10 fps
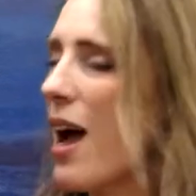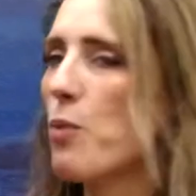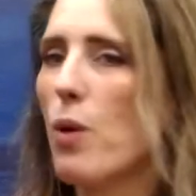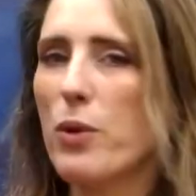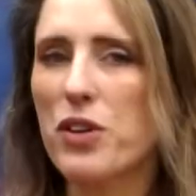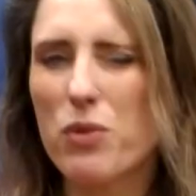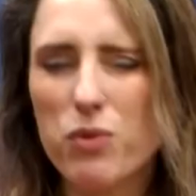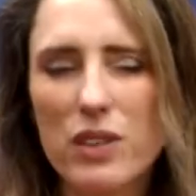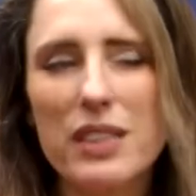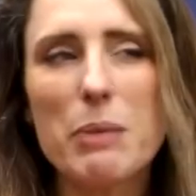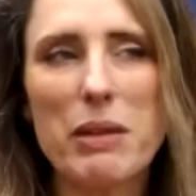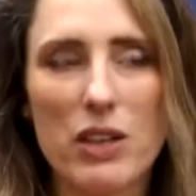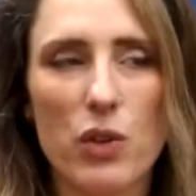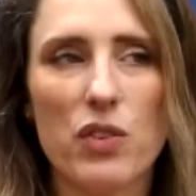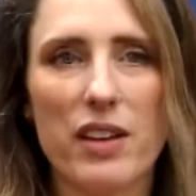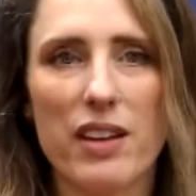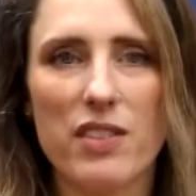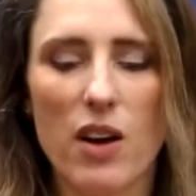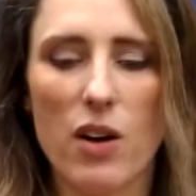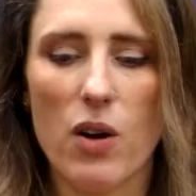And what we should really be using is
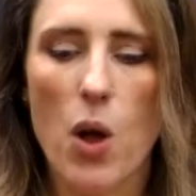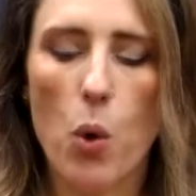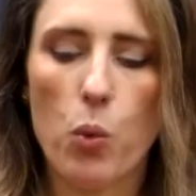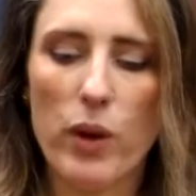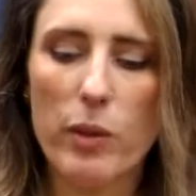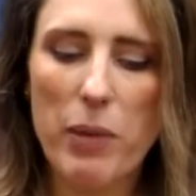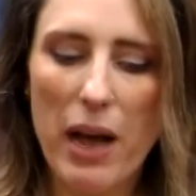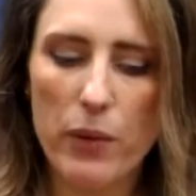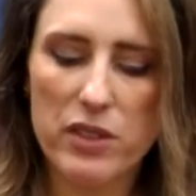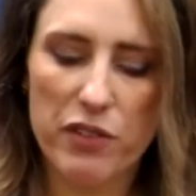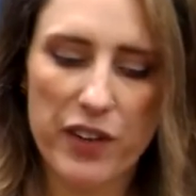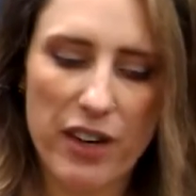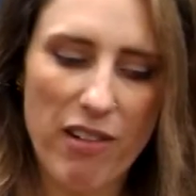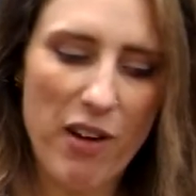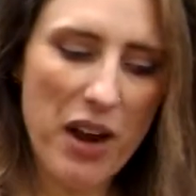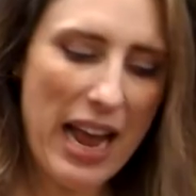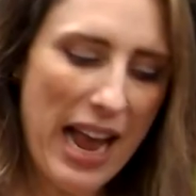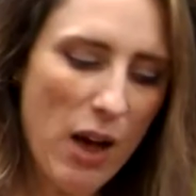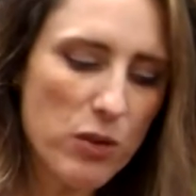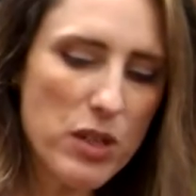our willpower to figure out
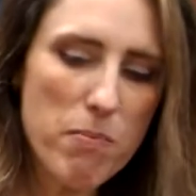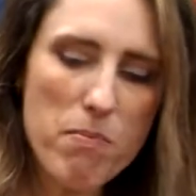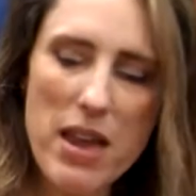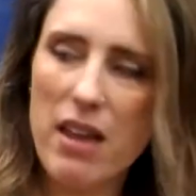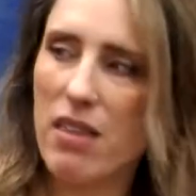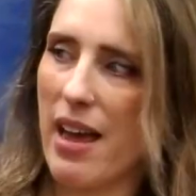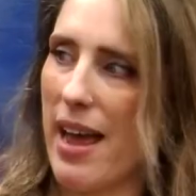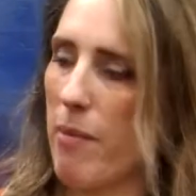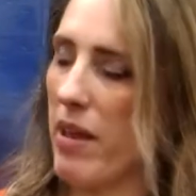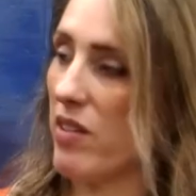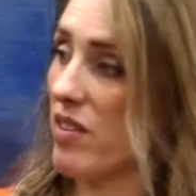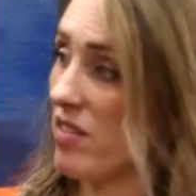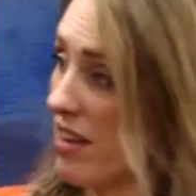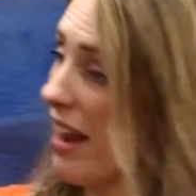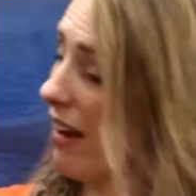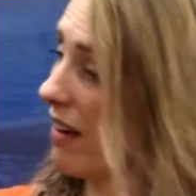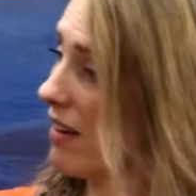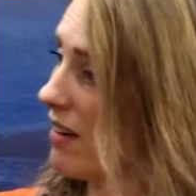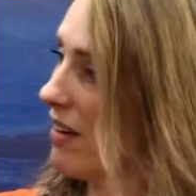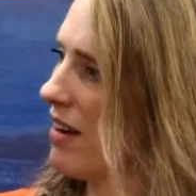how to make the habit stick.
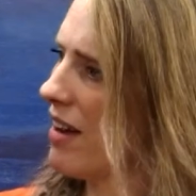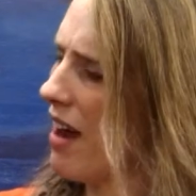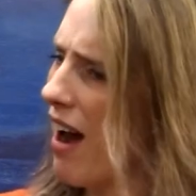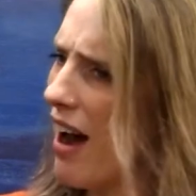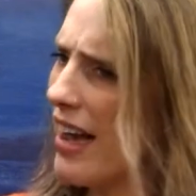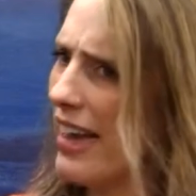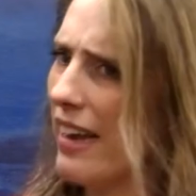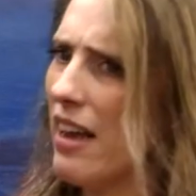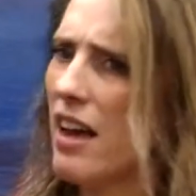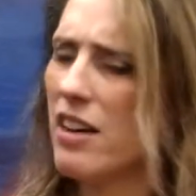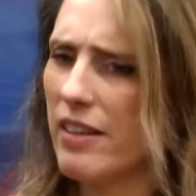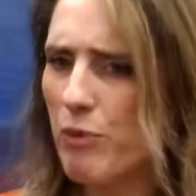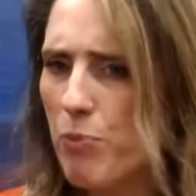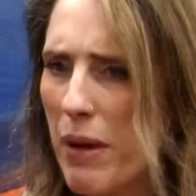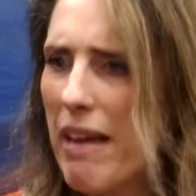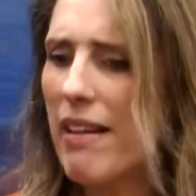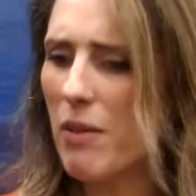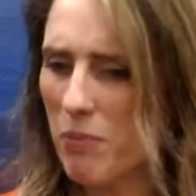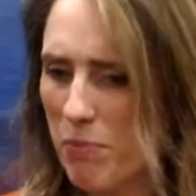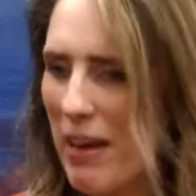I.e., being
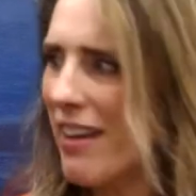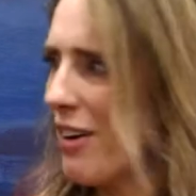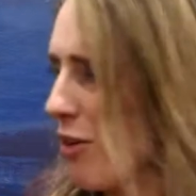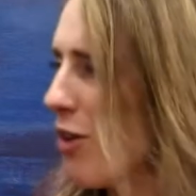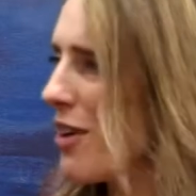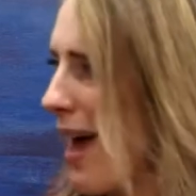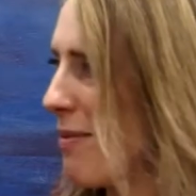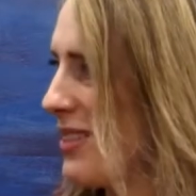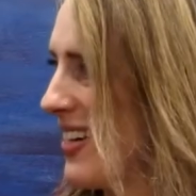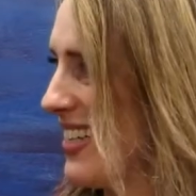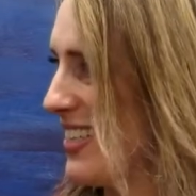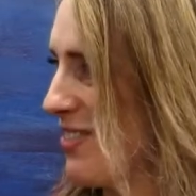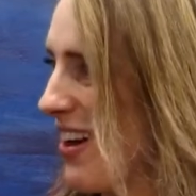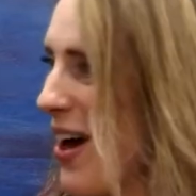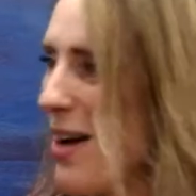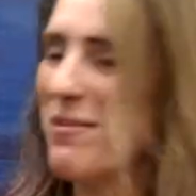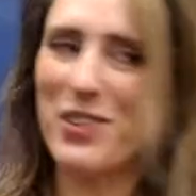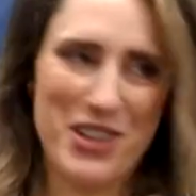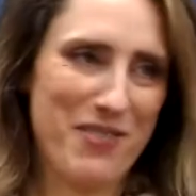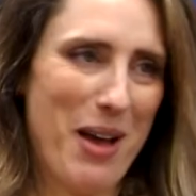your own habit scientist, right? I'm the
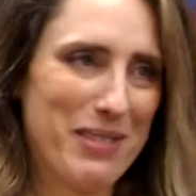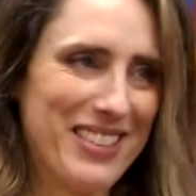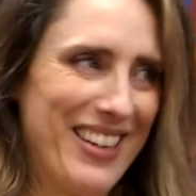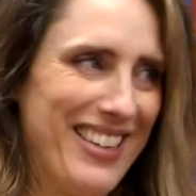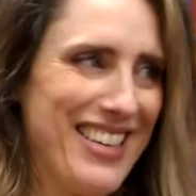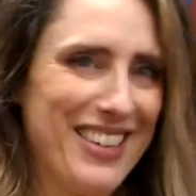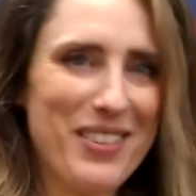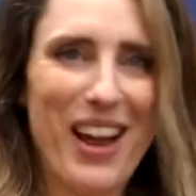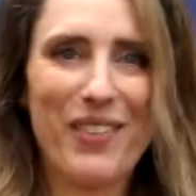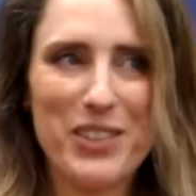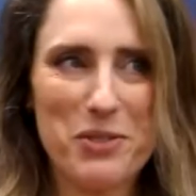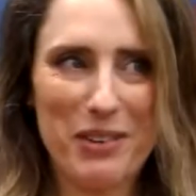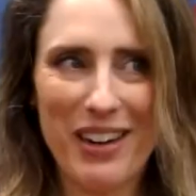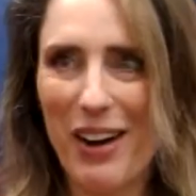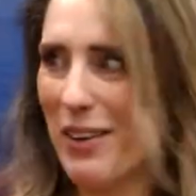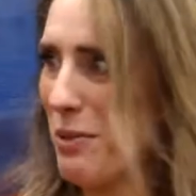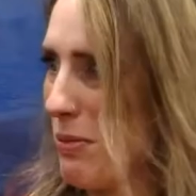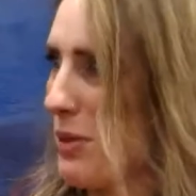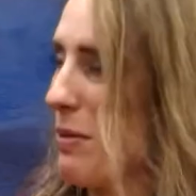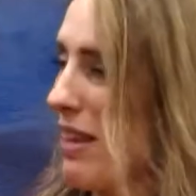chief habit scientist. I want to encourage
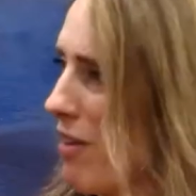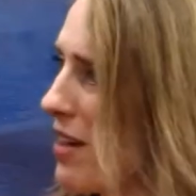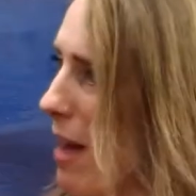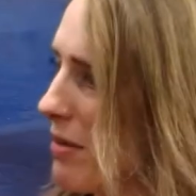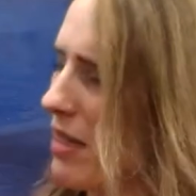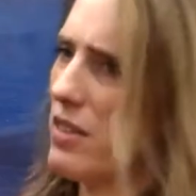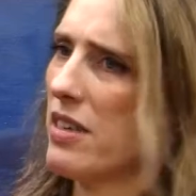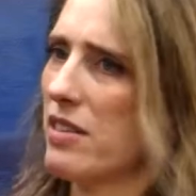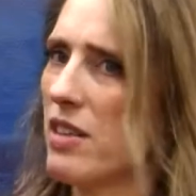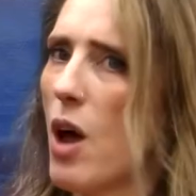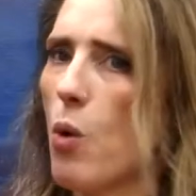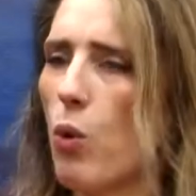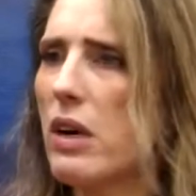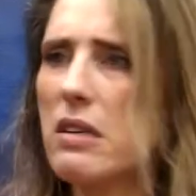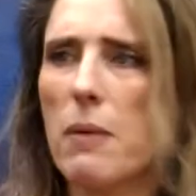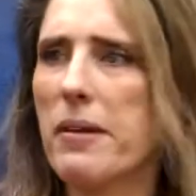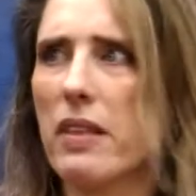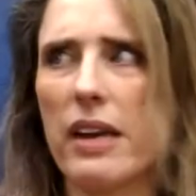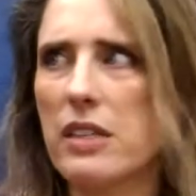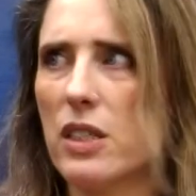people to be their own habit scientists. What is something
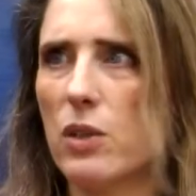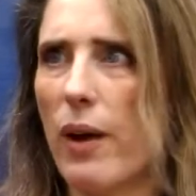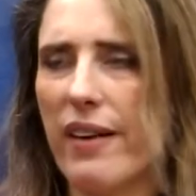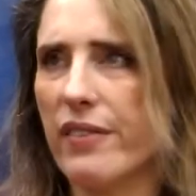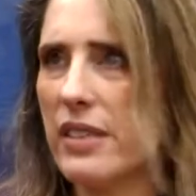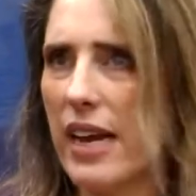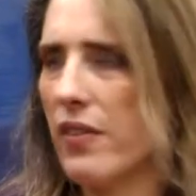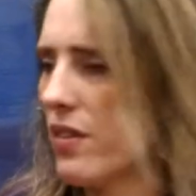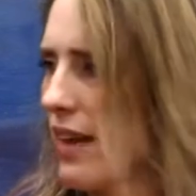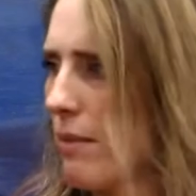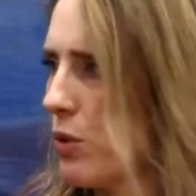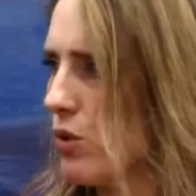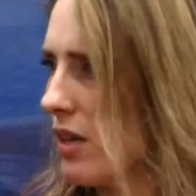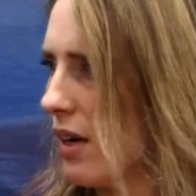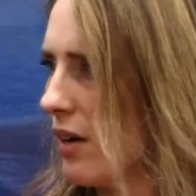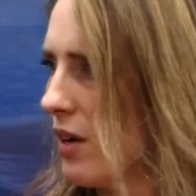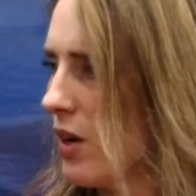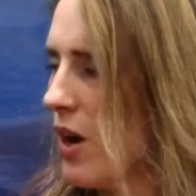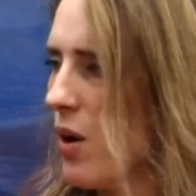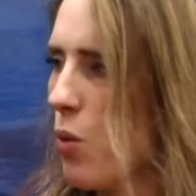that I do every day in the same order?
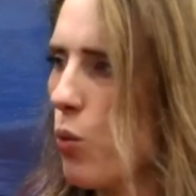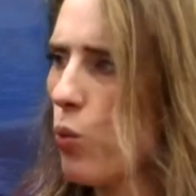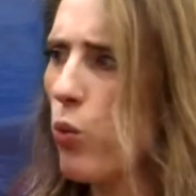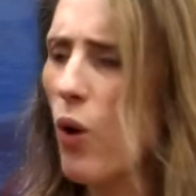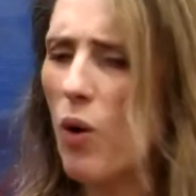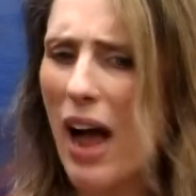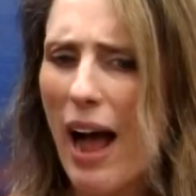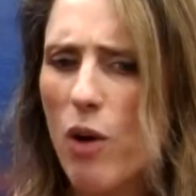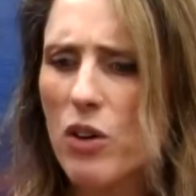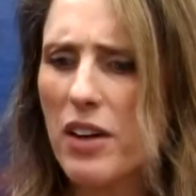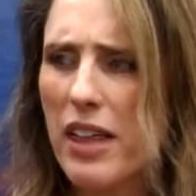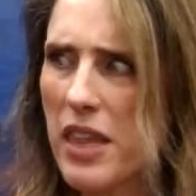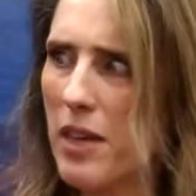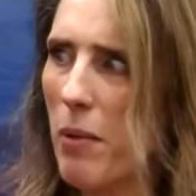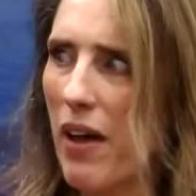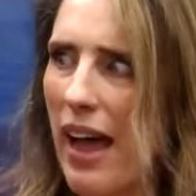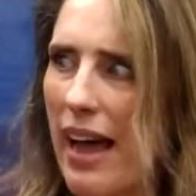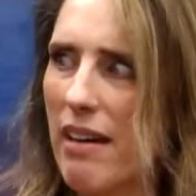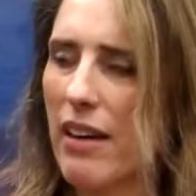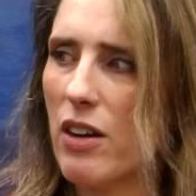How could I think about
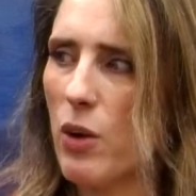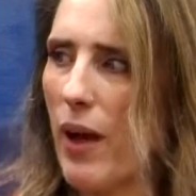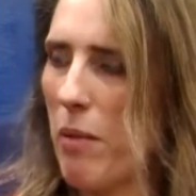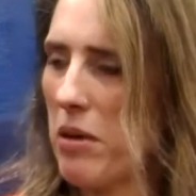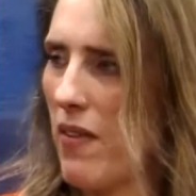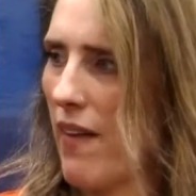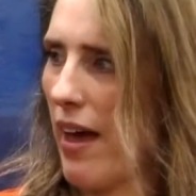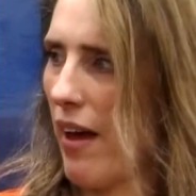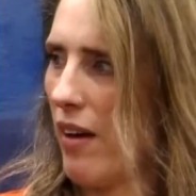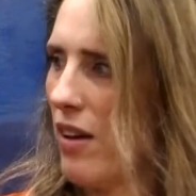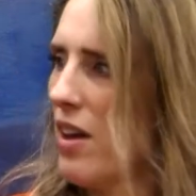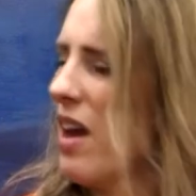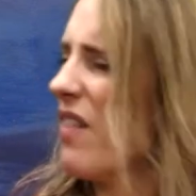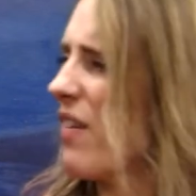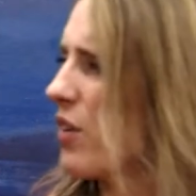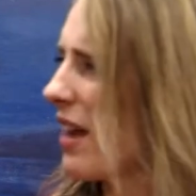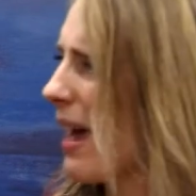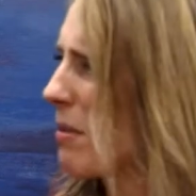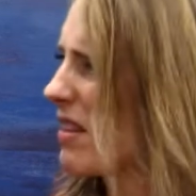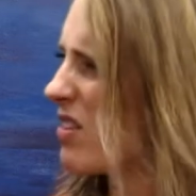adding a new habit in there? If I've got a
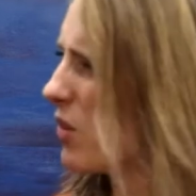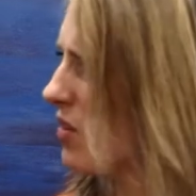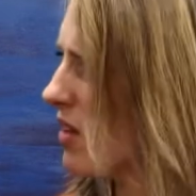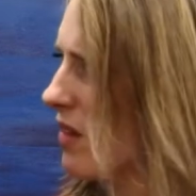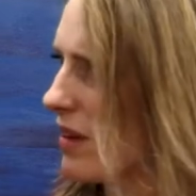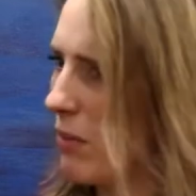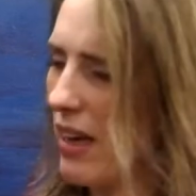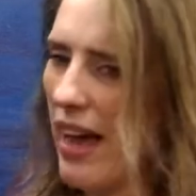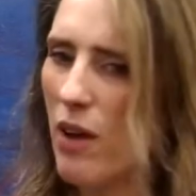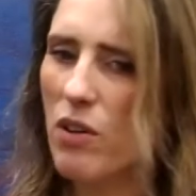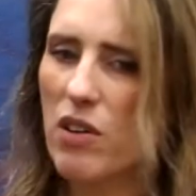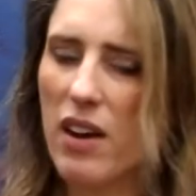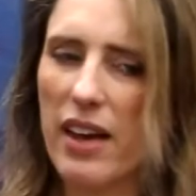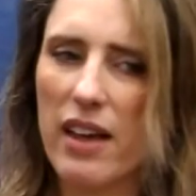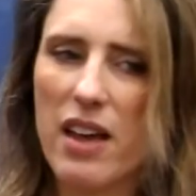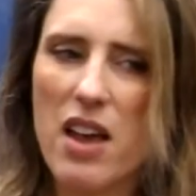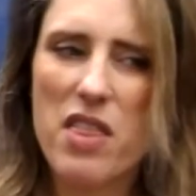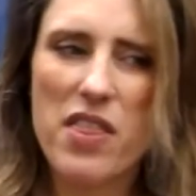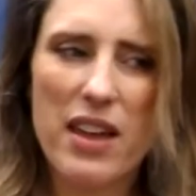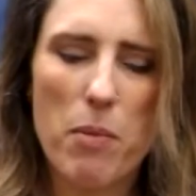habit that's not serving me, how could I
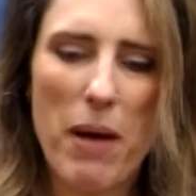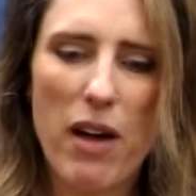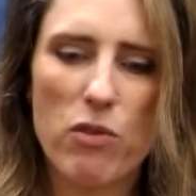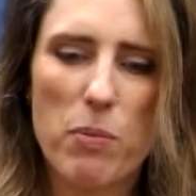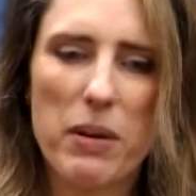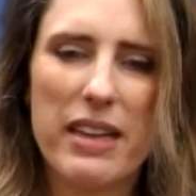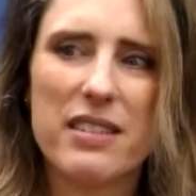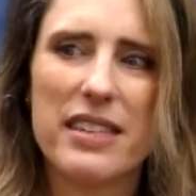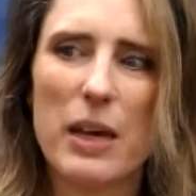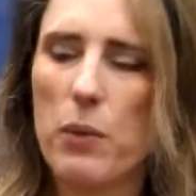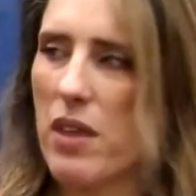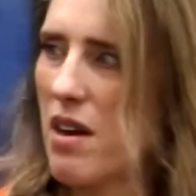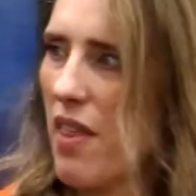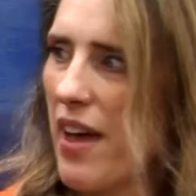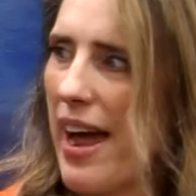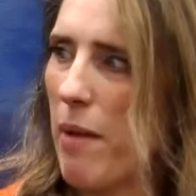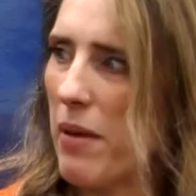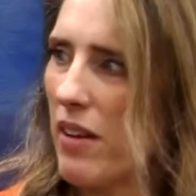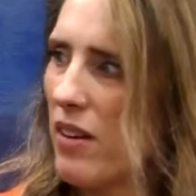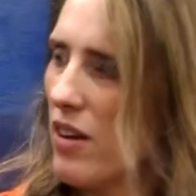think about replacing it with another
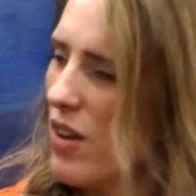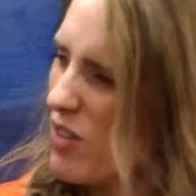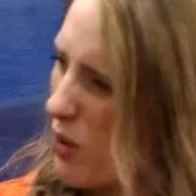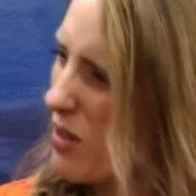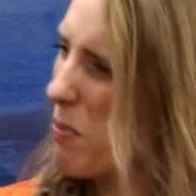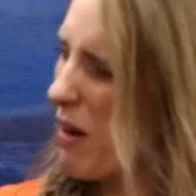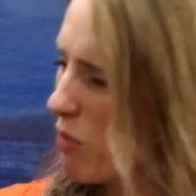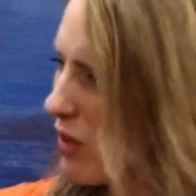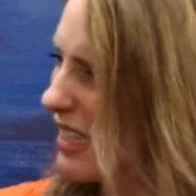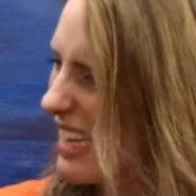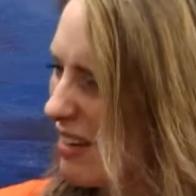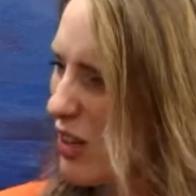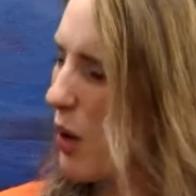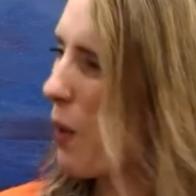habit? So it's about really,